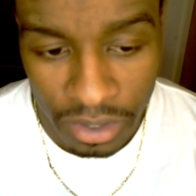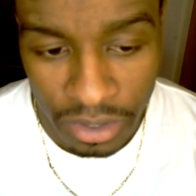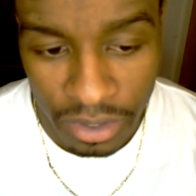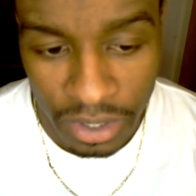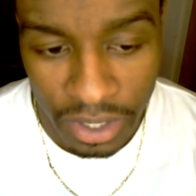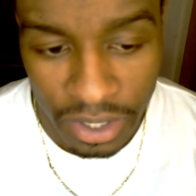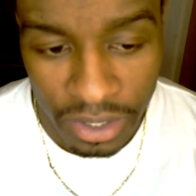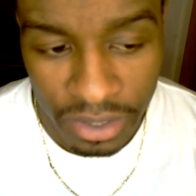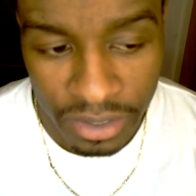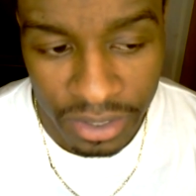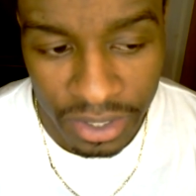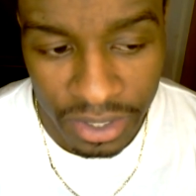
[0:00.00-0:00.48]

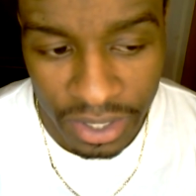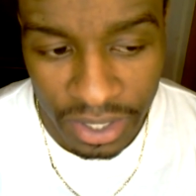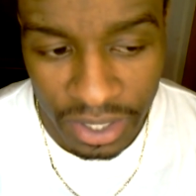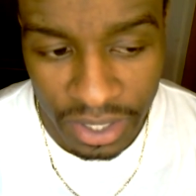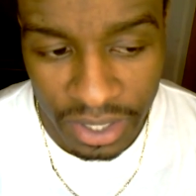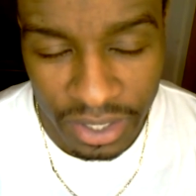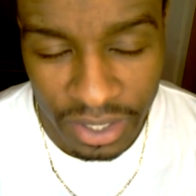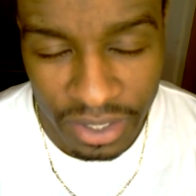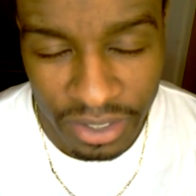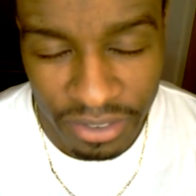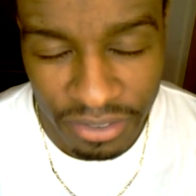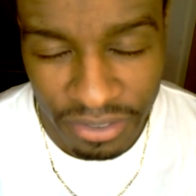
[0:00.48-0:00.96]
things are
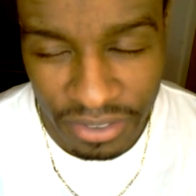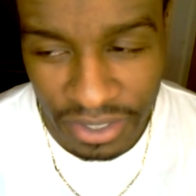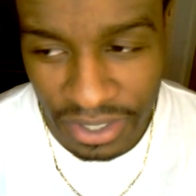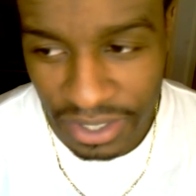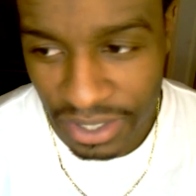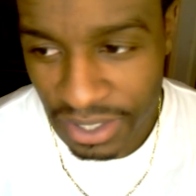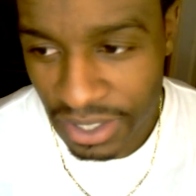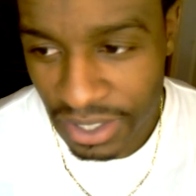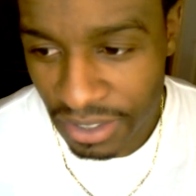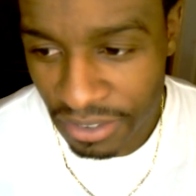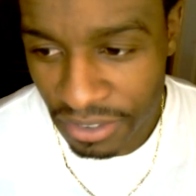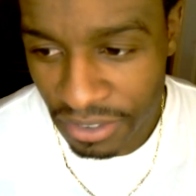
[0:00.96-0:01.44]
getting
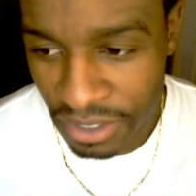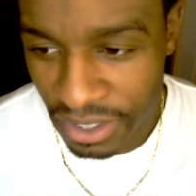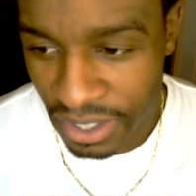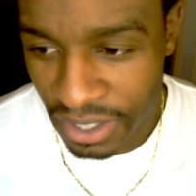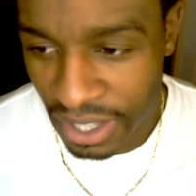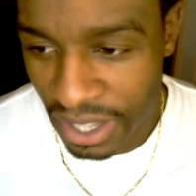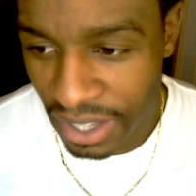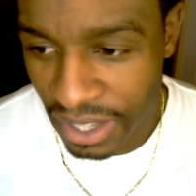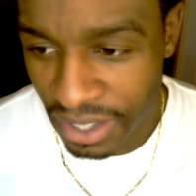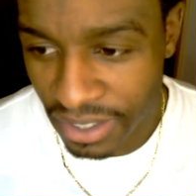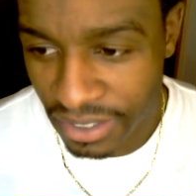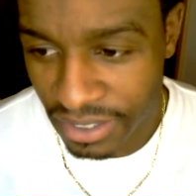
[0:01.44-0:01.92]
invented every
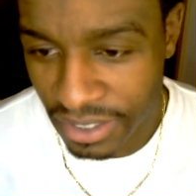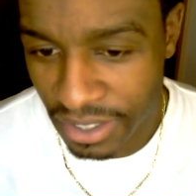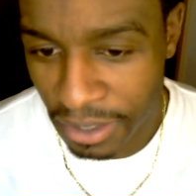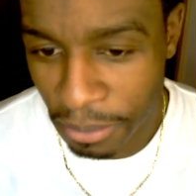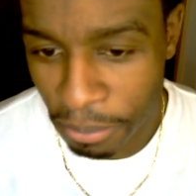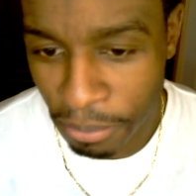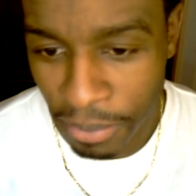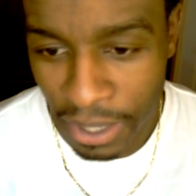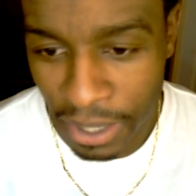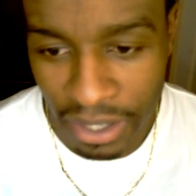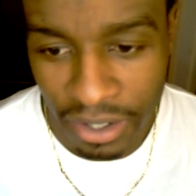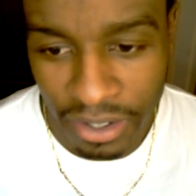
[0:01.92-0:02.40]
day to
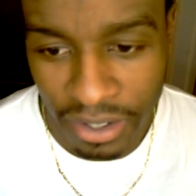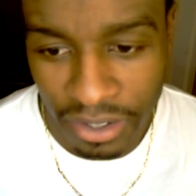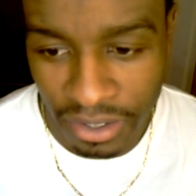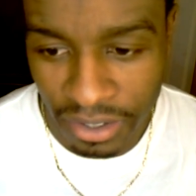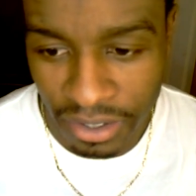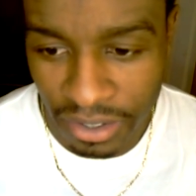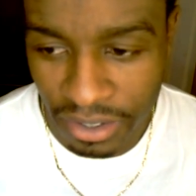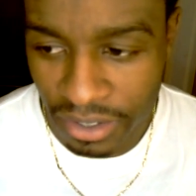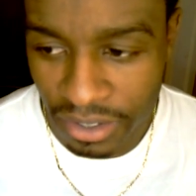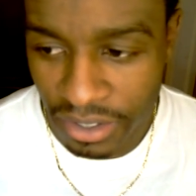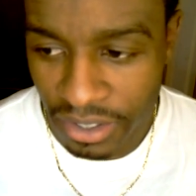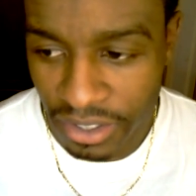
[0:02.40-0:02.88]

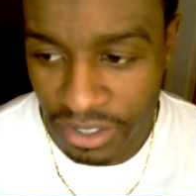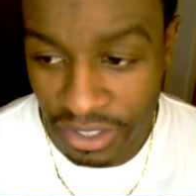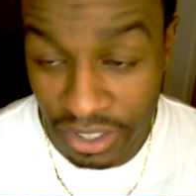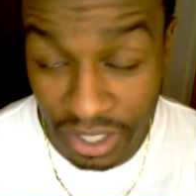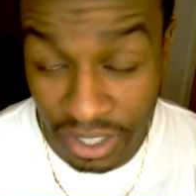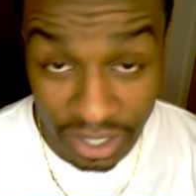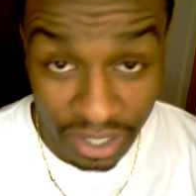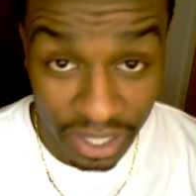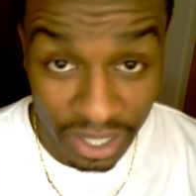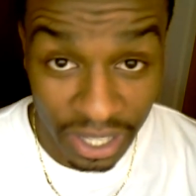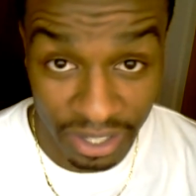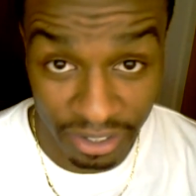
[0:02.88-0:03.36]
better
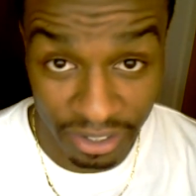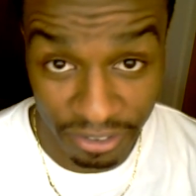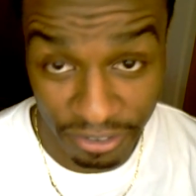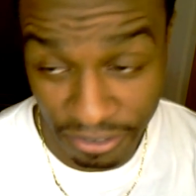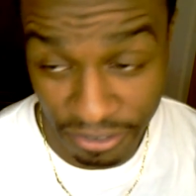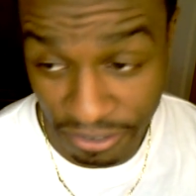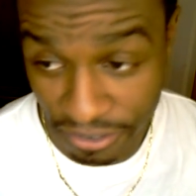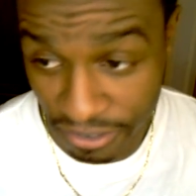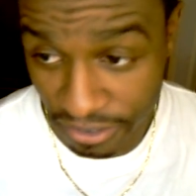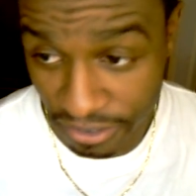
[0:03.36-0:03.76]
your life.